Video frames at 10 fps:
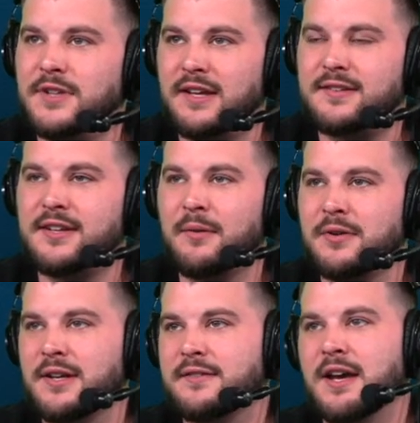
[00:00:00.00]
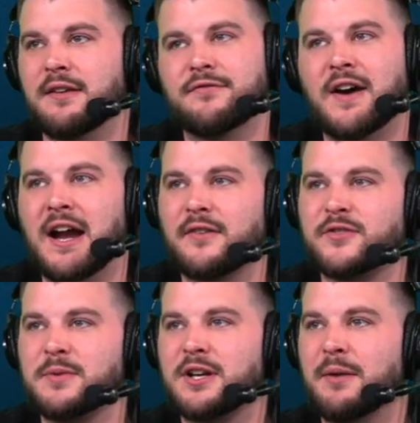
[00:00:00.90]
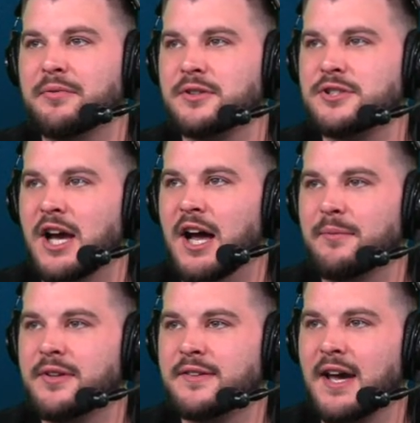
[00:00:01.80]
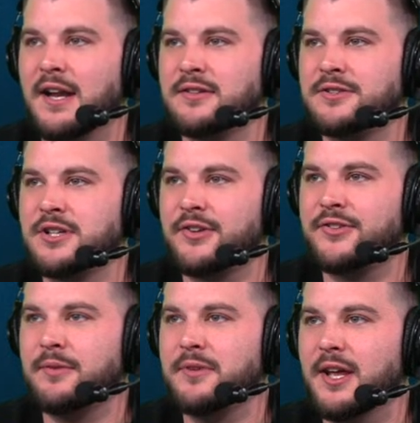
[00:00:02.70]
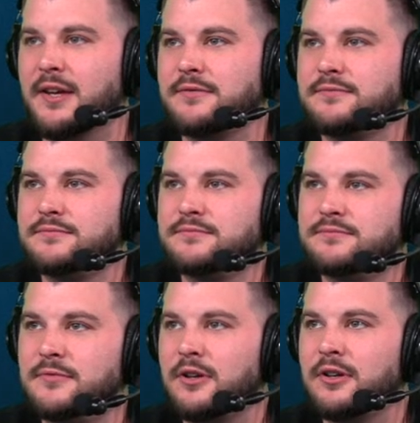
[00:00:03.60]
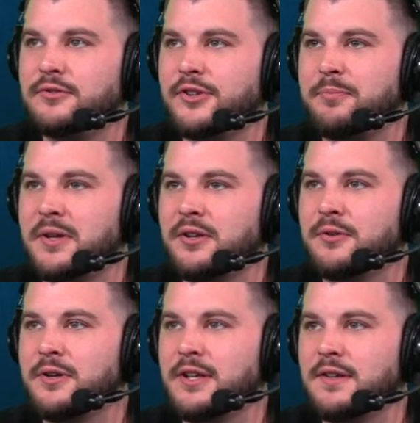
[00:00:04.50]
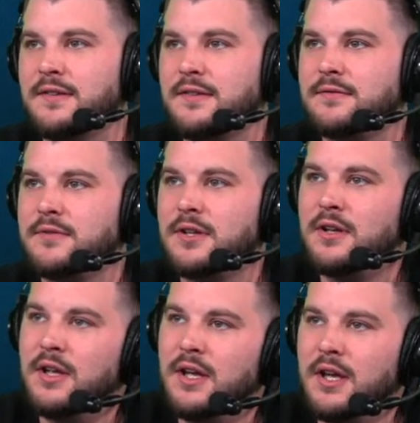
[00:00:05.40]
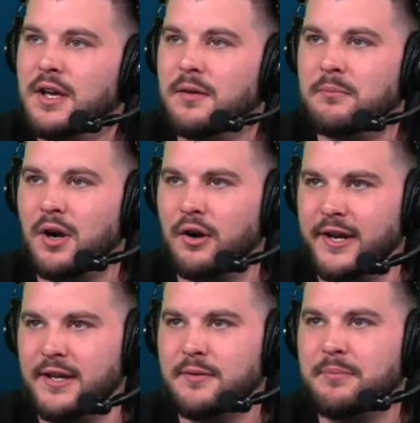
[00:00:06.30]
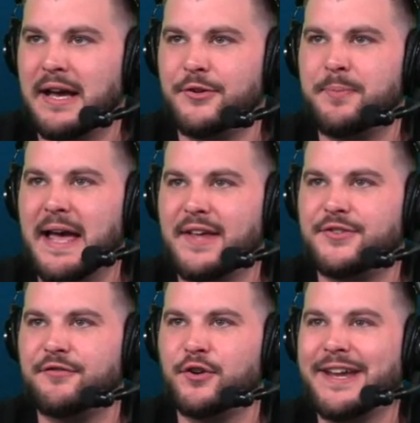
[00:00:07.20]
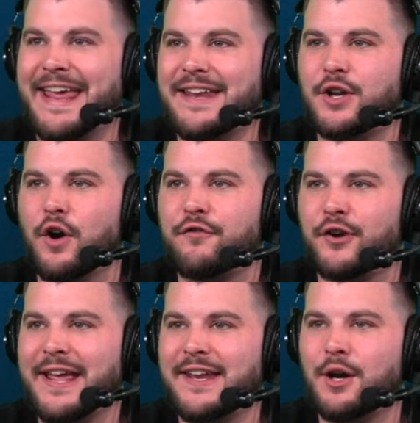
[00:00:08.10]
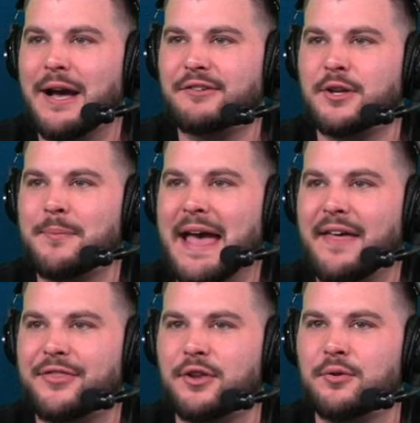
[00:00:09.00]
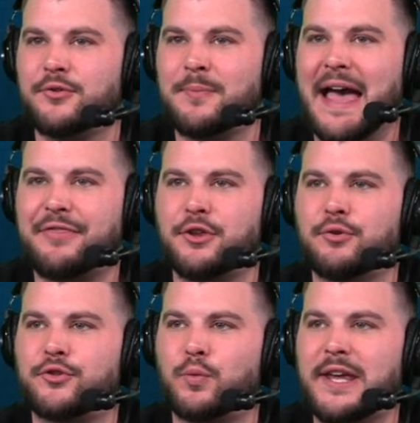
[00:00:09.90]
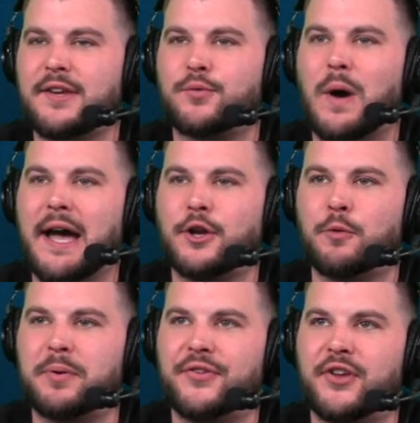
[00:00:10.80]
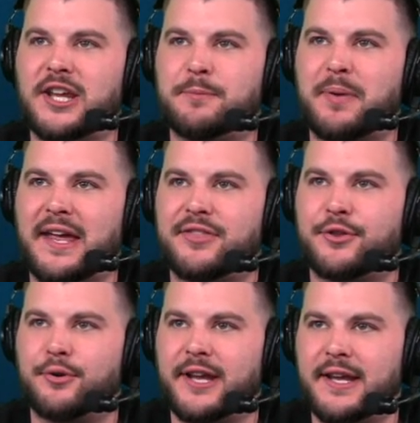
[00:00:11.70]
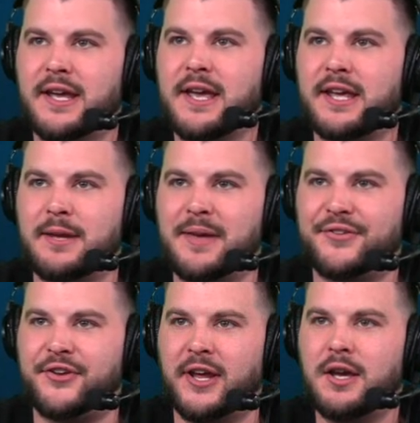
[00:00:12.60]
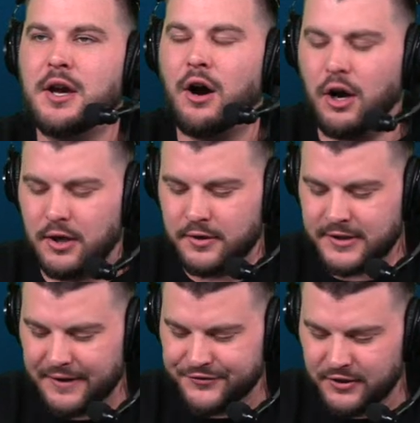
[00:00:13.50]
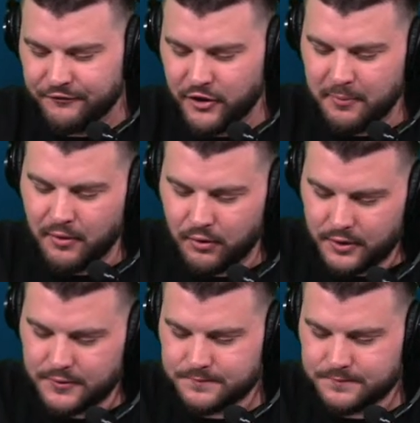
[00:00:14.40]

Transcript: That stubbornness got him fired from a couple of jobs. He's got to adjust someday, or he'll just be who he is. Murray, bounce pass to Fernando. Fernando out to Matthews. Matthews swings wide open. Saddiq Bey, three. He missed it. Hart knifes him for the board.